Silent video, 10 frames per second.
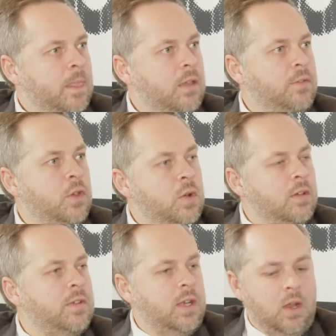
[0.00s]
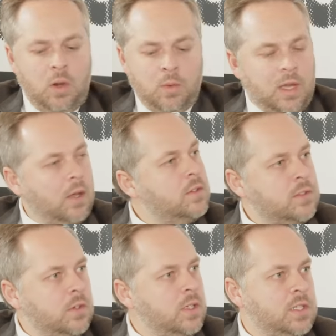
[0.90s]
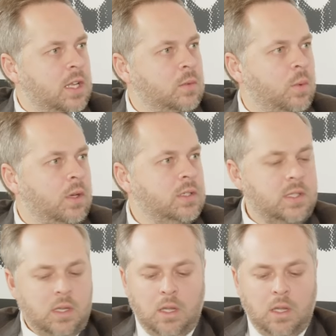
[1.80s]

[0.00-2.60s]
If you live in an area without sewerage networks